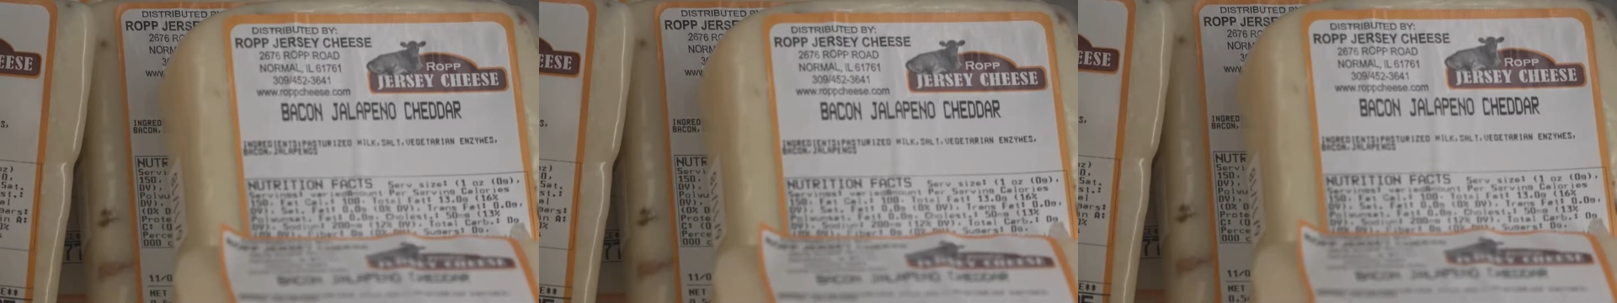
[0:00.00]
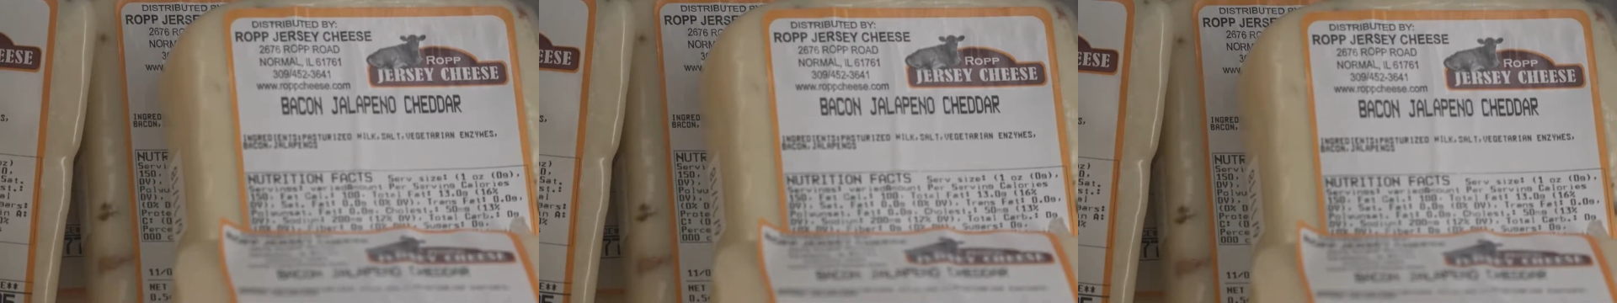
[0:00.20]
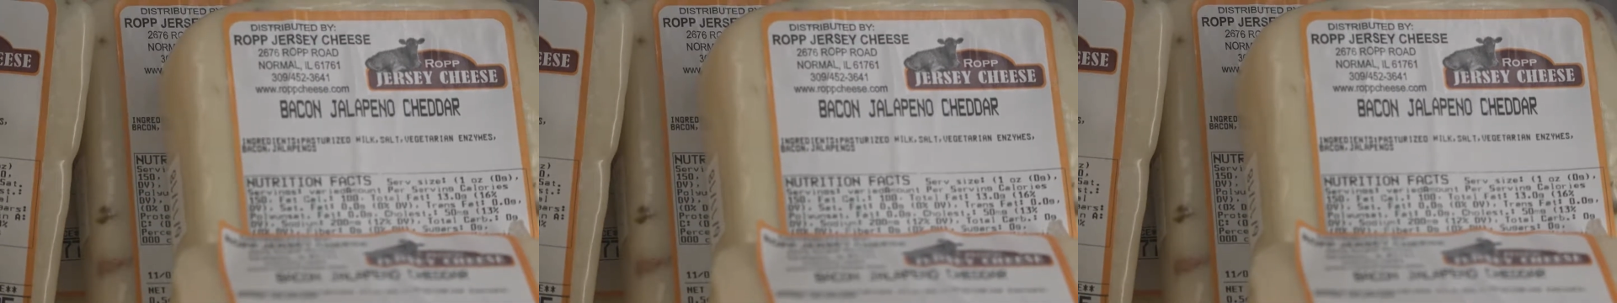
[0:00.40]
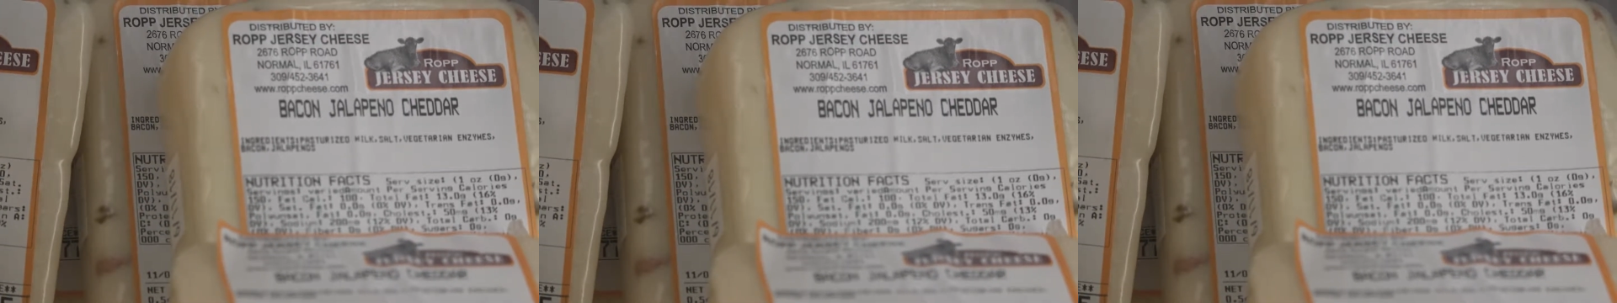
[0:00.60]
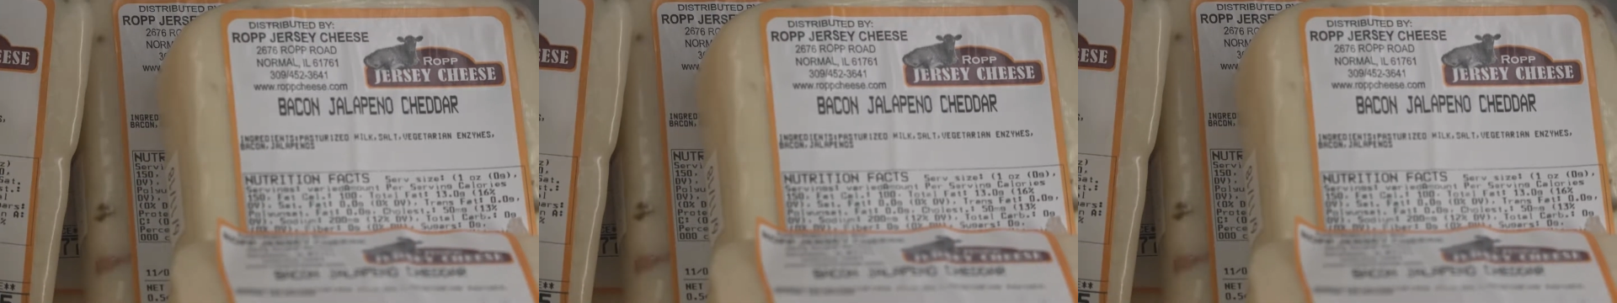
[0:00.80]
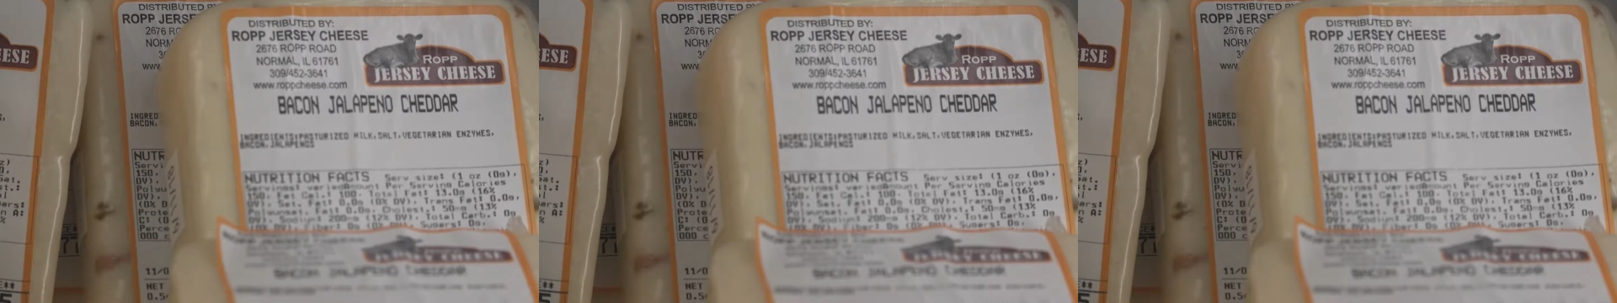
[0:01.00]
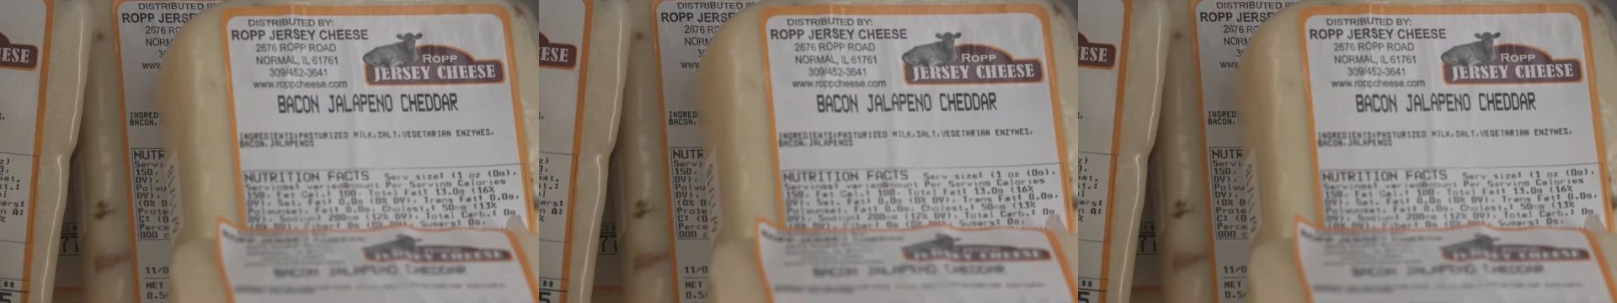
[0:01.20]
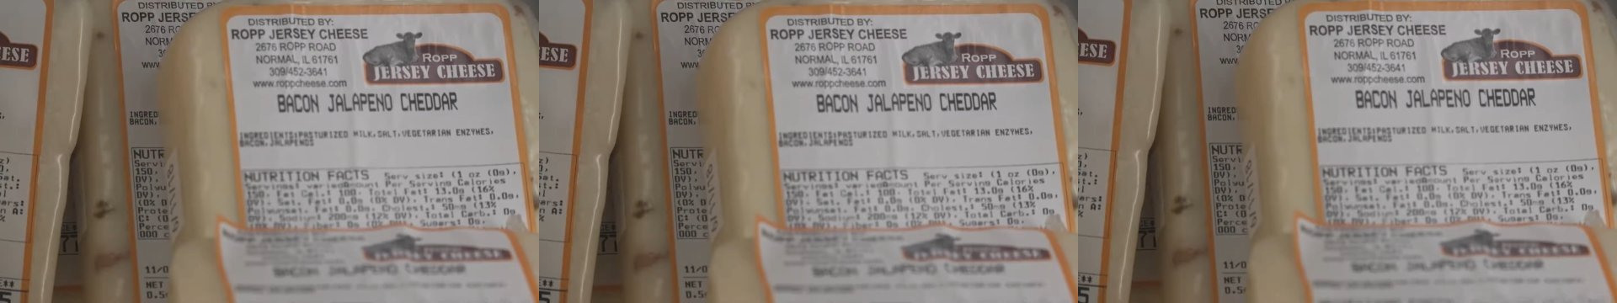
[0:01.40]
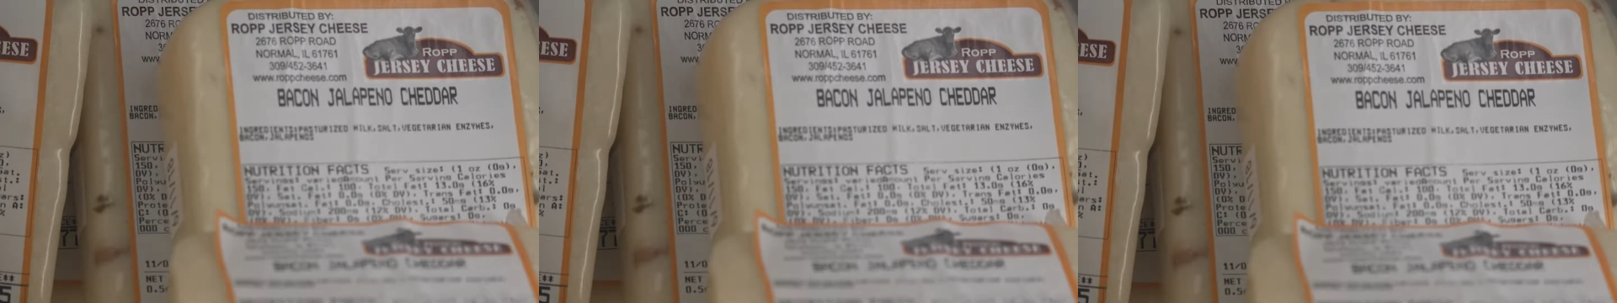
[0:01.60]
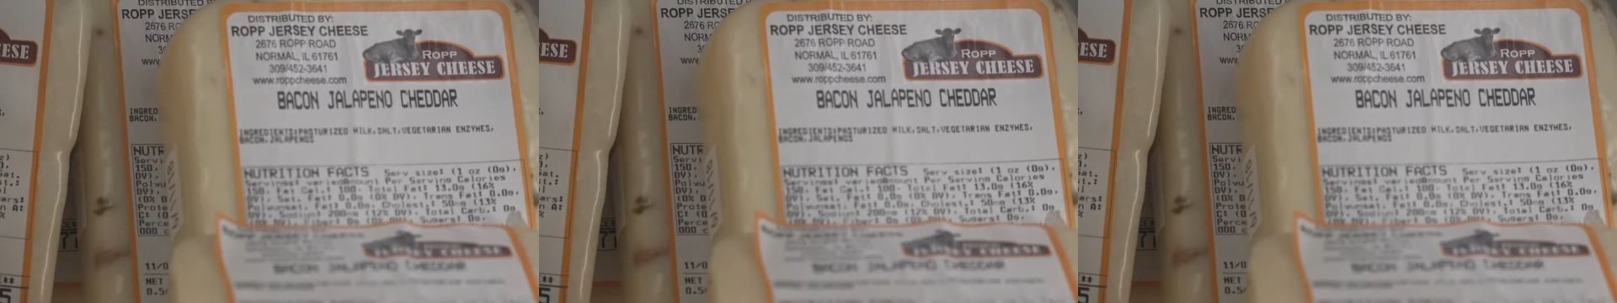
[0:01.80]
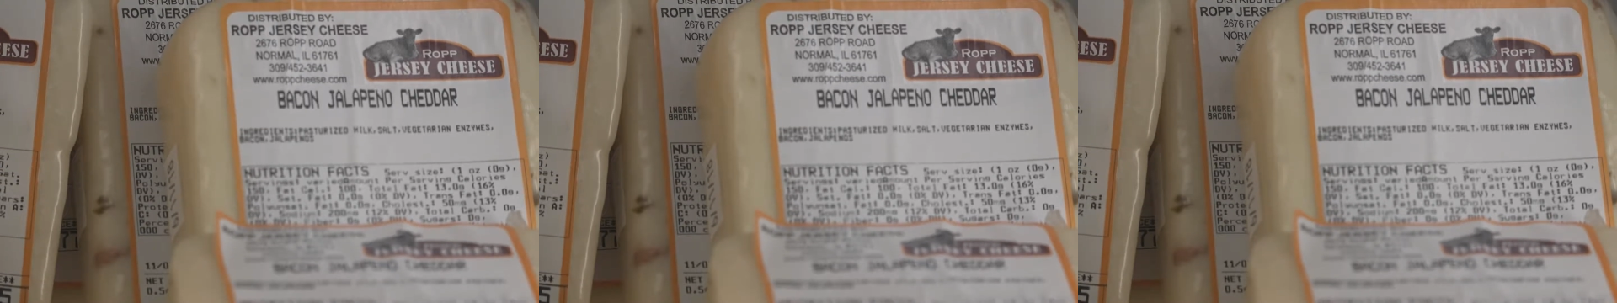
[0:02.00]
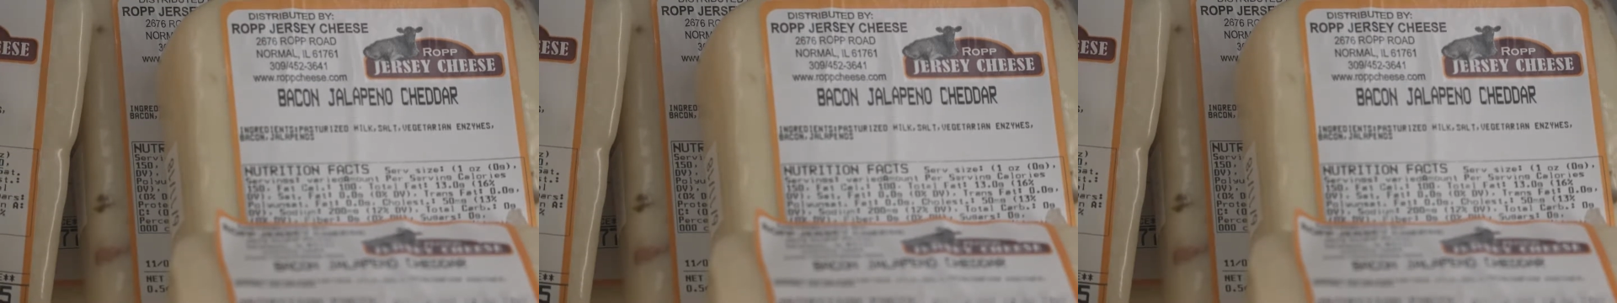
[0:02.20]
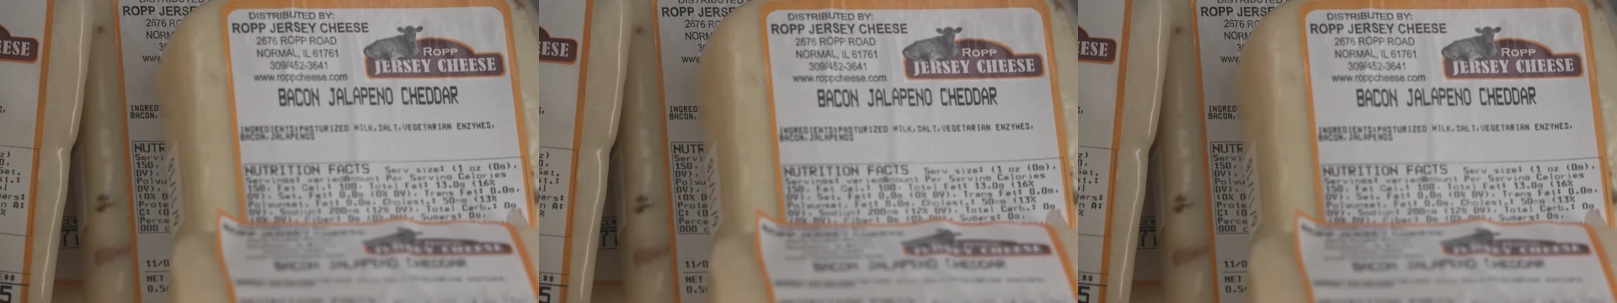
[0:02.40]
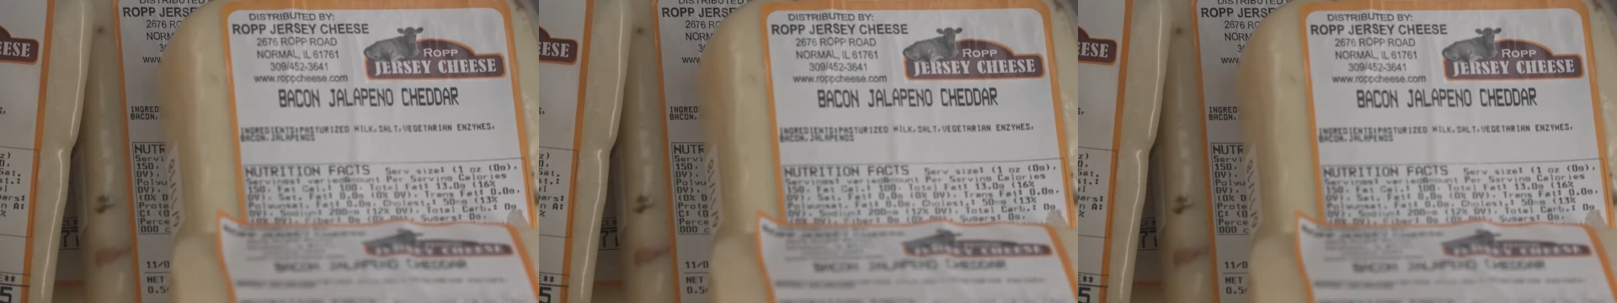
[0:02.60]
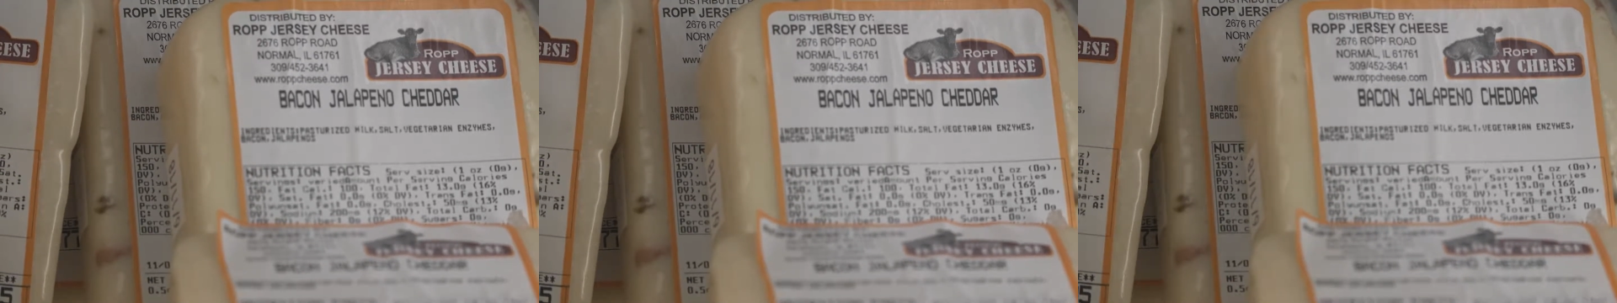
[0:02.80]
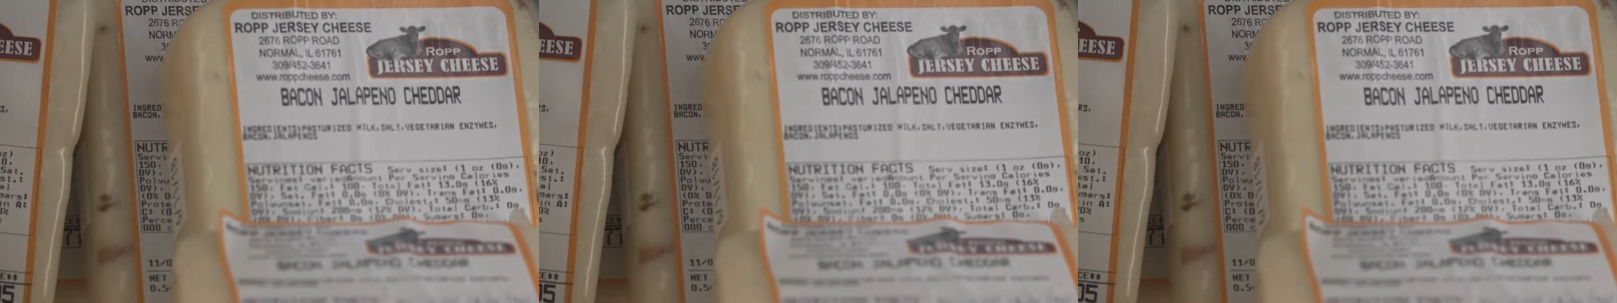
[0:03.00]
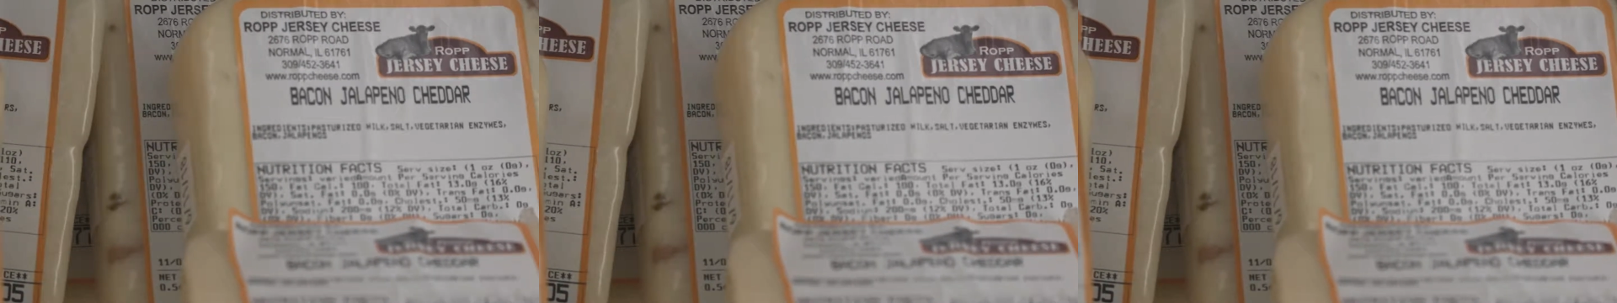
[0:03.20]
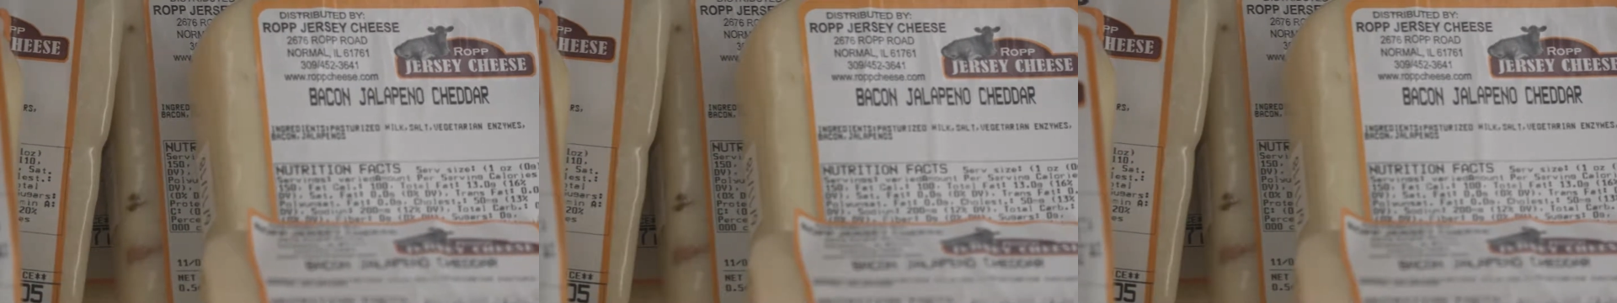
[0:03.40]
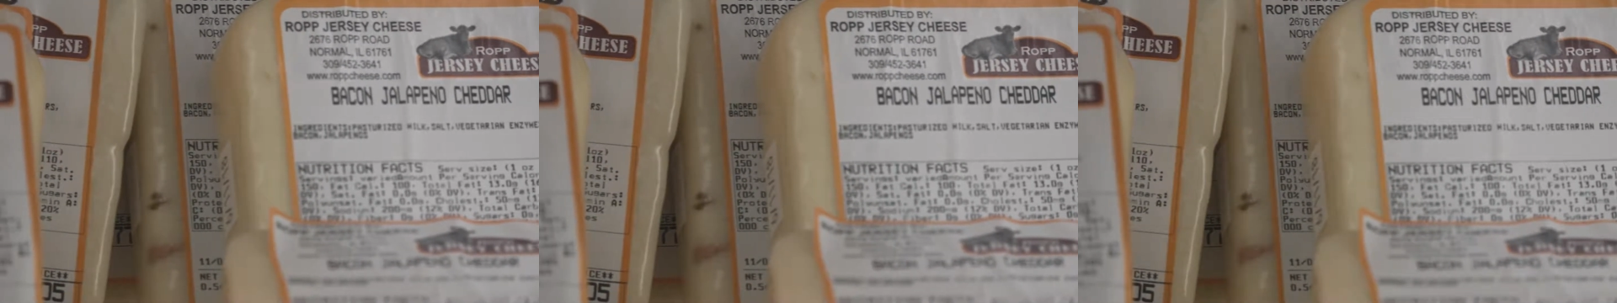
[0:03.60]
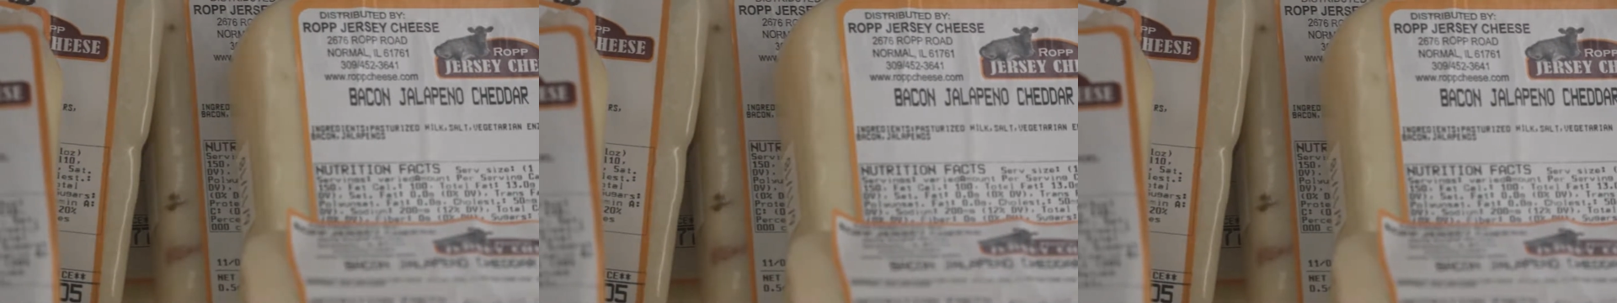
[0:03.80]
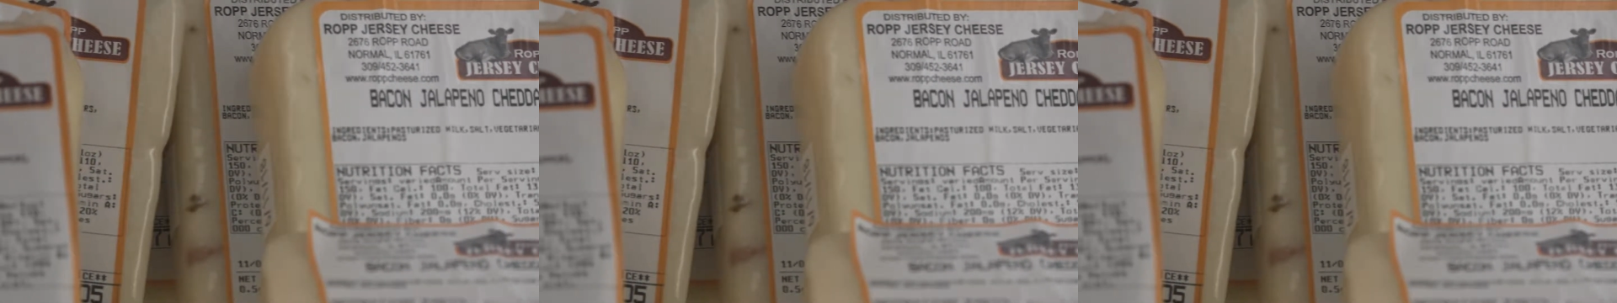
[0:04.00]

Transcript: No face is visible, so there are no lips to read.